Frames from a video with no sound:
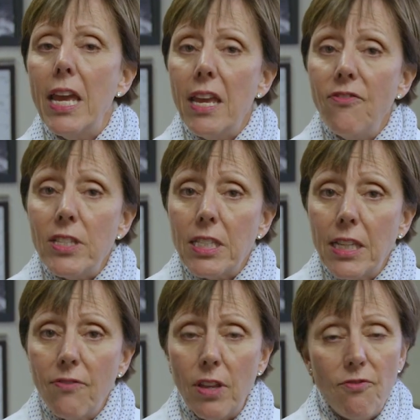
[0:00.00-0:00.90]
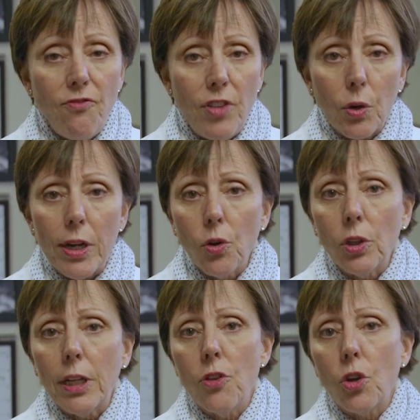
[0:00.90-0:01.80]
if it's given very
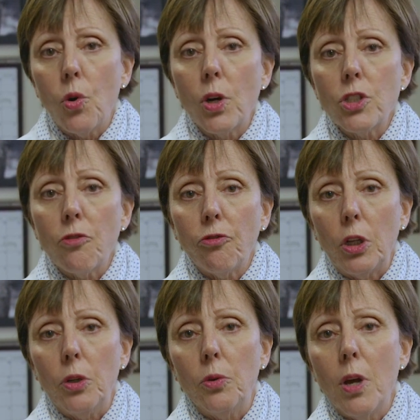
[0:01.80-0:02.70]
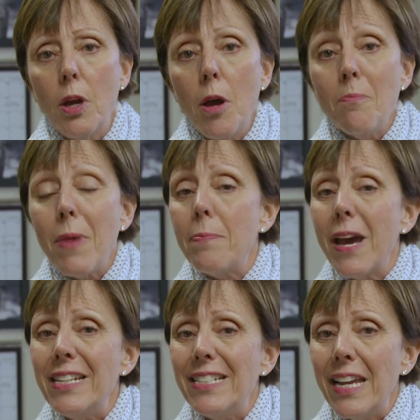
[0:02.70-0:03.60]
early in the course of flu by
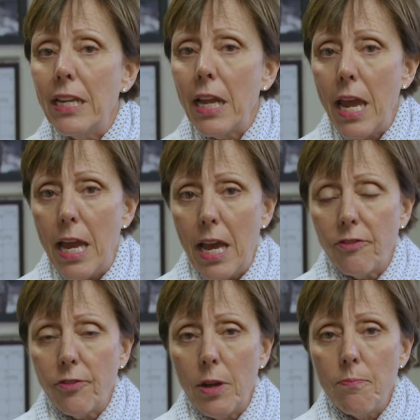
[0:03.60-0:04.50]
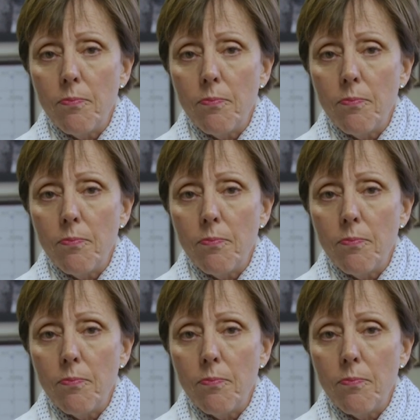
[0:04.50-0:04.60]
about a day and a half.